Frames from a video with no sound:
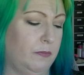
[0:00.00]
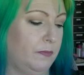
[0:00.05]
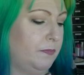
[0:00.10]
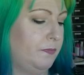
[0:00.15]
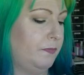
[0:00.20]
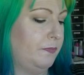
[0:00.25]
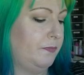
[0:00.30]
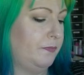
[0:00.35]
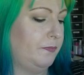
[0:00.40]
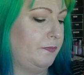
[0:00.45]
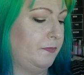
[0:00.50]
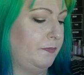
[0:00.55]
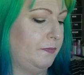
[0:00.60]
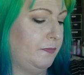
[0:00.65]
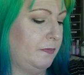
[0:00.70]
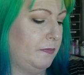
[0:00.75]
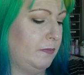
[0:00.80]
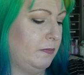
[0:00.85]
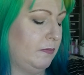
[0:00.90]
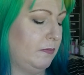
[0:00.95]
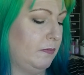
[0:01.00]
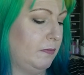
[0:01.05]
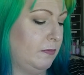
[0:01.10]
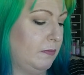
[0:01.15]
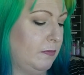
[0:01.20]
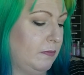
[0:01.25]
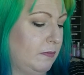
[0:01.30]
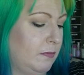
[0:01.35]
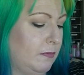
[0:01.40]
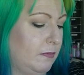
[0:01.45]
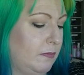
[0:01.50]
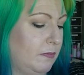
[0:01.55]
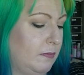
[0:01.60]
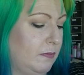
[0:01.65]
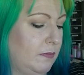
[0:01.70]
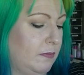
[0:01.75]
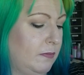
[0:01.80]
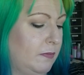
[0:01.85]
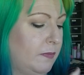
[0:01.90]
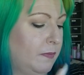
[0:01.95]

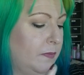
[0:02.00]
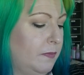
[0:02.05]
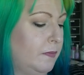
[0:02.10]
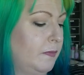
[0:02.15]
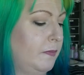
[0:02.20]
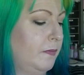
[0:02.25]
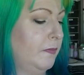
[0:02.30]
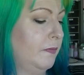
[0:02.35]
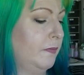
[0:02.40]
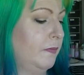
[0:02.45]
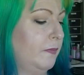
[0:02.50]
Nothing is said.